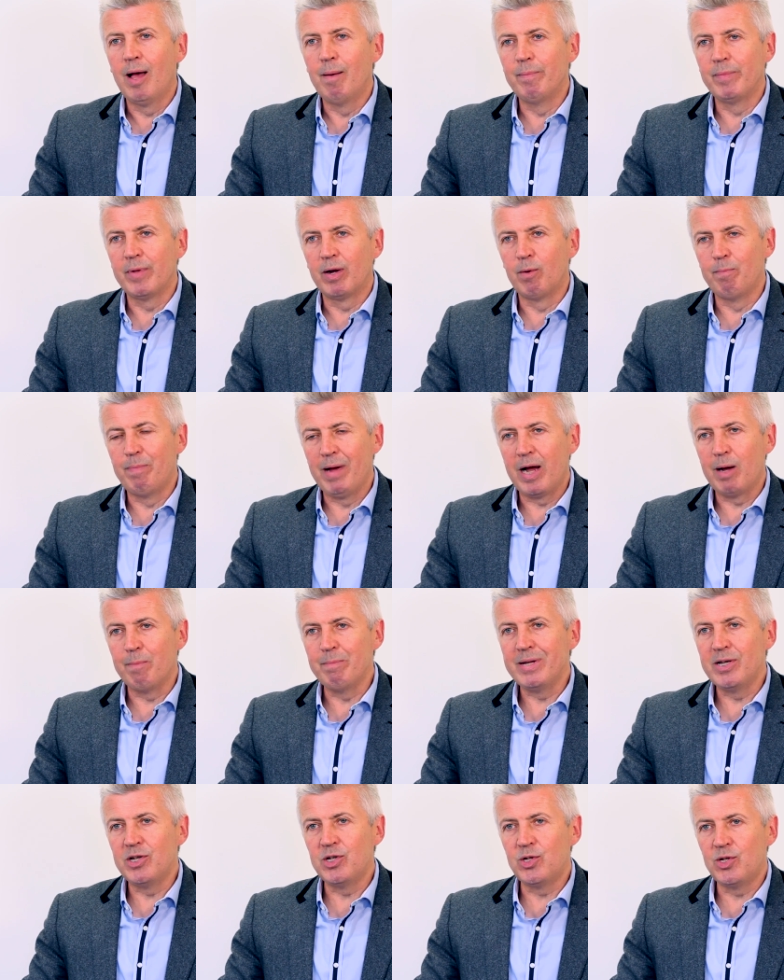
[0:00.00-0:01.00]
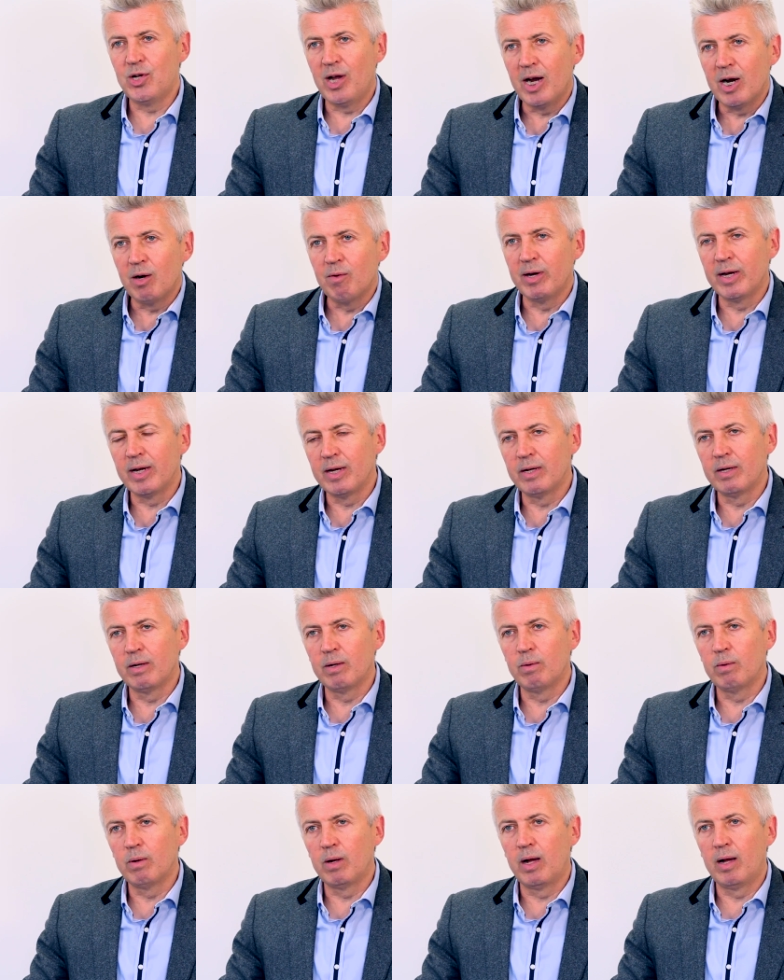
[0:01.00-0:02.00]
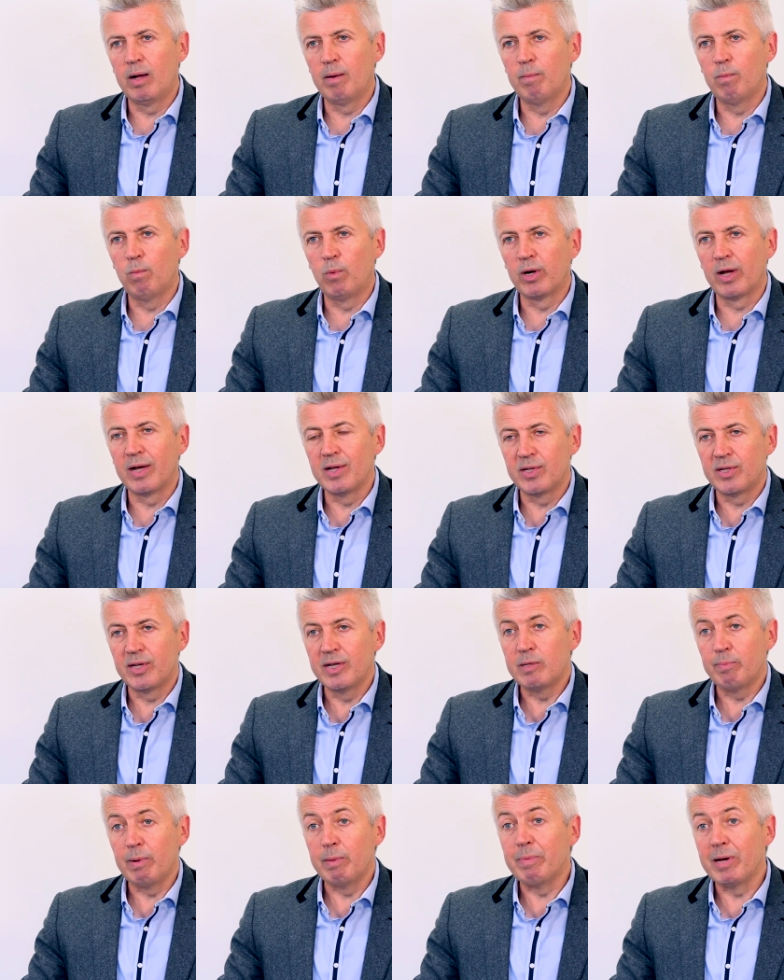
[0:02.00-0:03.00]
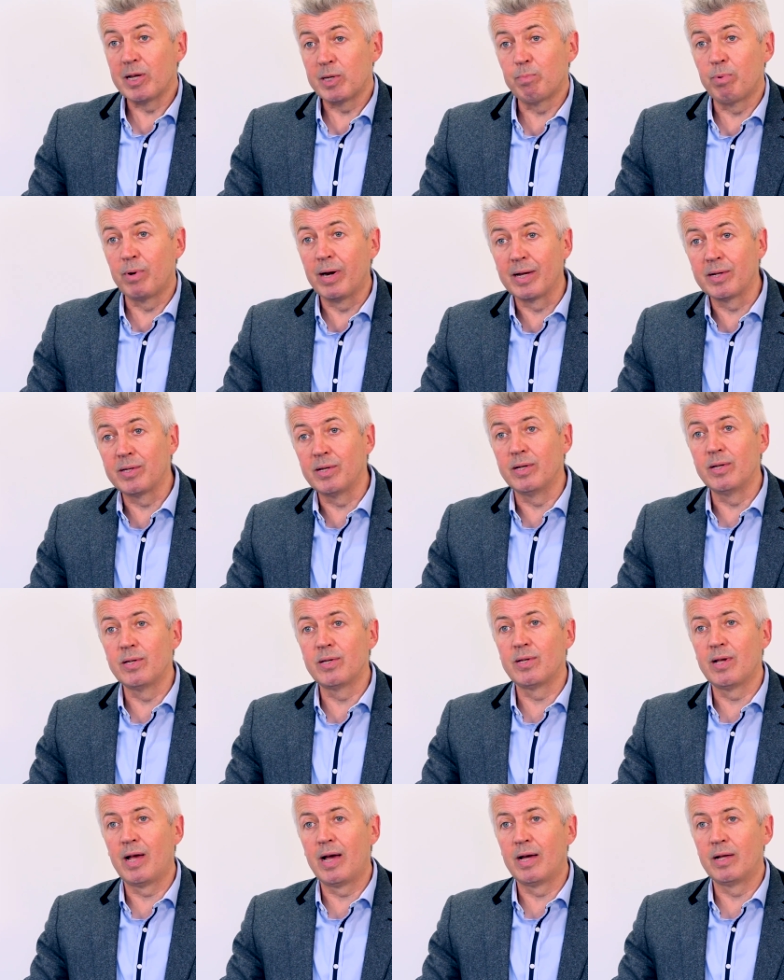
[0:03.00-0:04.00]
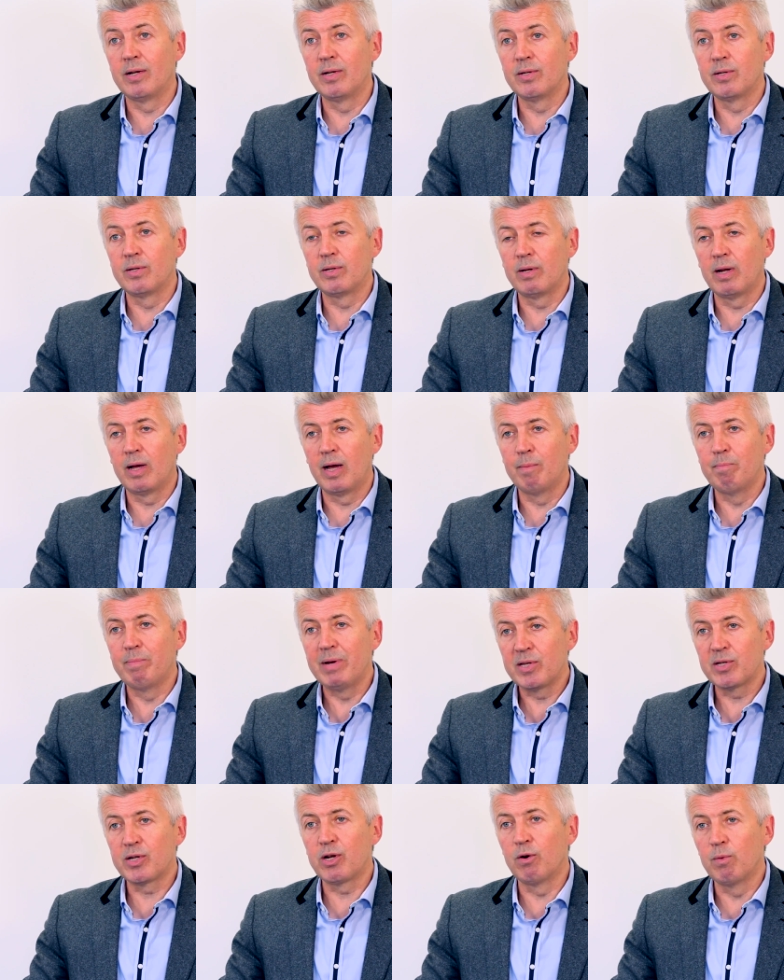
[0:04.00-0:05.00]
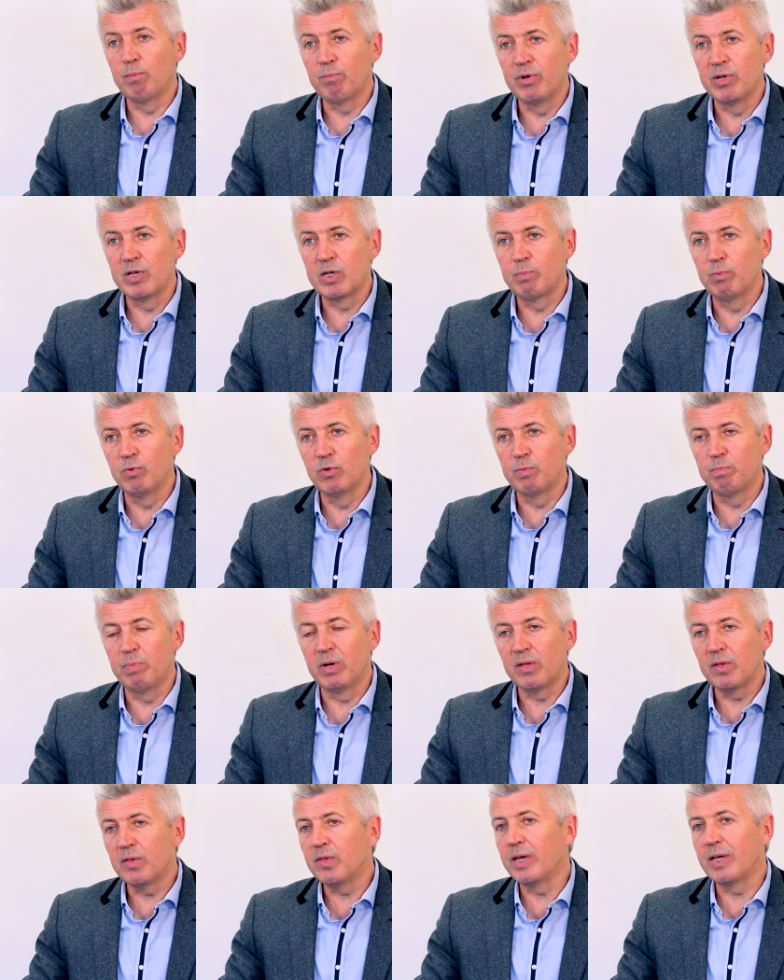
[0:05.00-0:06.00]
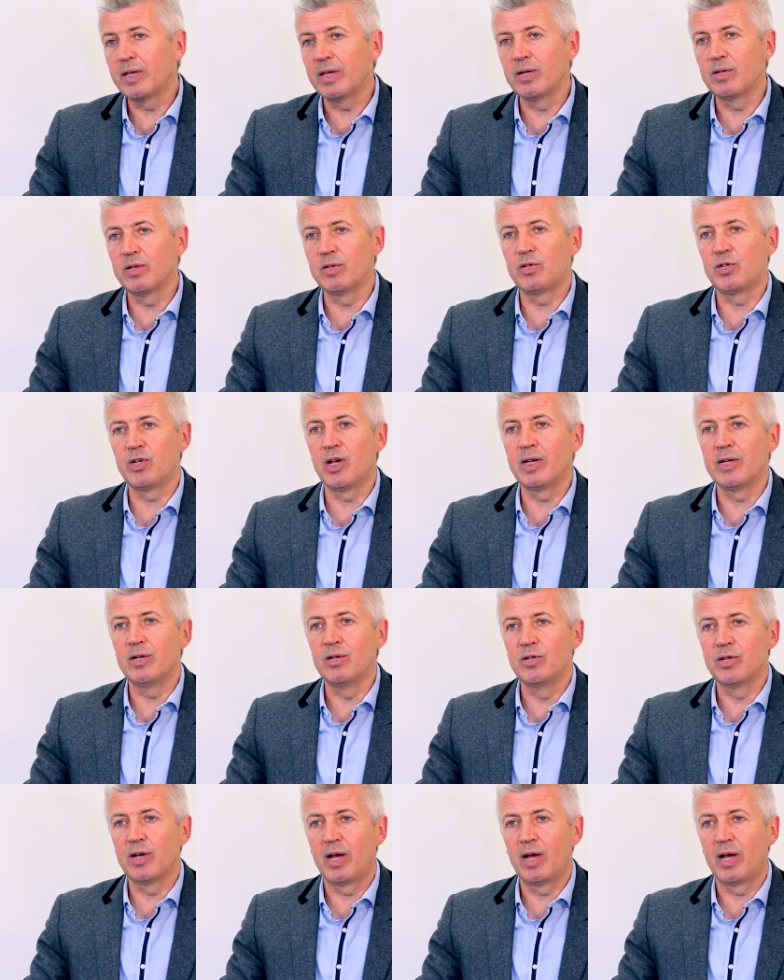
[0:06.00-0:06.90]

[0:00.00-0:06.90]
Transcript: um, are about me sharing um, what I see to be best practice and, and best current principles, but the thinking does change.